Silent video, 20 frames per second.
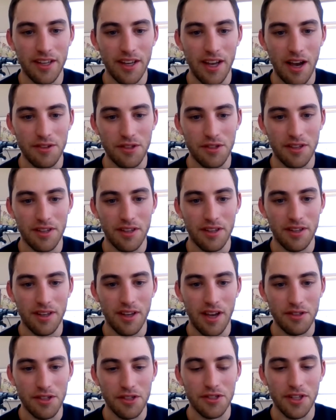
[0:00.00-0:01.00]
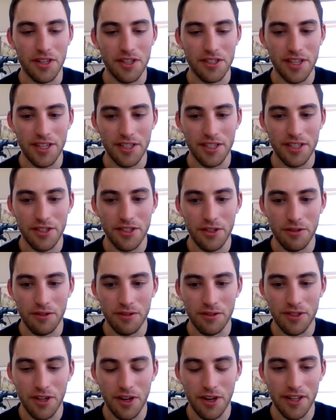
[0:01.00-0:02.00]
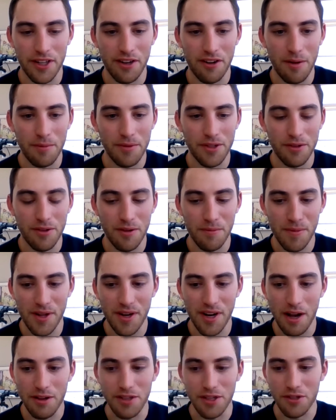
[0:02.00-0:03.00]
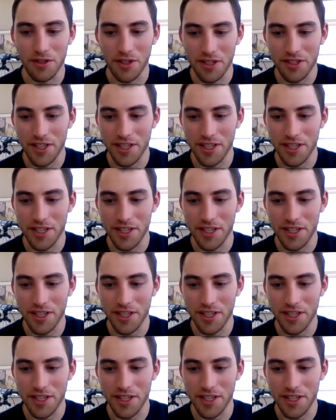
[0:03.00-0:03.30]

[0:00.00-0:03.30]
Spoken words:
I was also going to say too, sorry to interrupt you, but I was also going to,